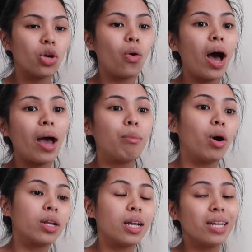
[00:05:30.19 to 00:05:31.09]
So I
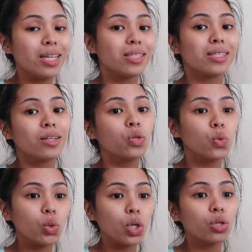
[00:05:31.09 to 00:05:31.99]
bought an instant
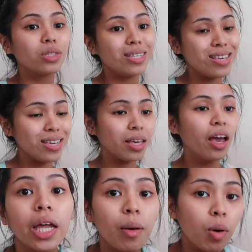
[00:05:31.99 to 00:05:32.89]
oolong
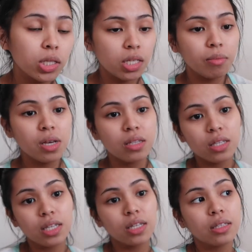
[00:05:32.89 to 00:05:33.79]
tea and I bought some
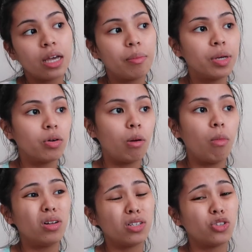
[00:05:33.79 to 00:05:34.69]
instant tapioca
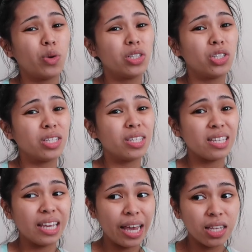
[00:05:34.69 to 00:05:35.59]
balls as well just
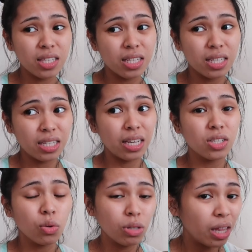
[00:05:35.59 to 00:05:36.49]
in case that
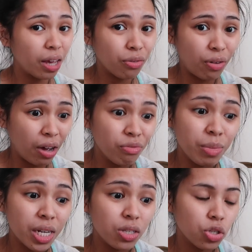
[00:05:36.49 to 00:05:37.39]
takes only like five
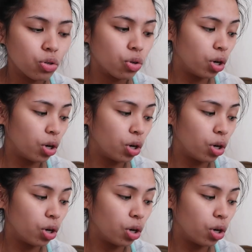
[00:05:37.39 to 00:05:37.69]
minutes to